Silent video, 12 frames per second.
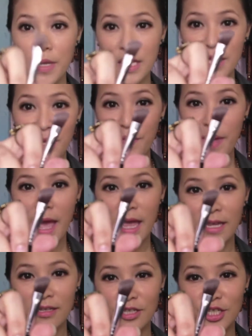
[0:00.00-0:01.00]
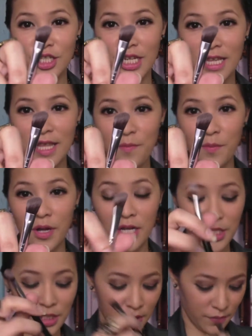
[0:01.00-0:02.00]
medium angled shading
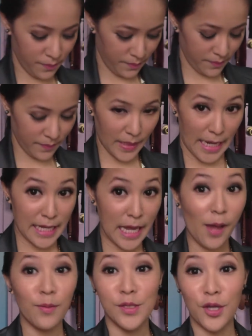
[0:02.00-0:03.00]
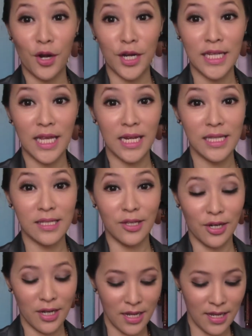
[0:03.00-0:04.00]
brush. I'm sorry that it's
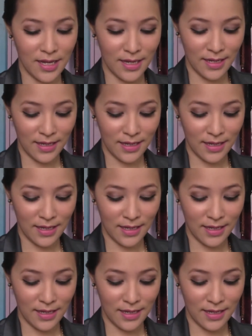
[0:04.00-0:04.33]
dirty.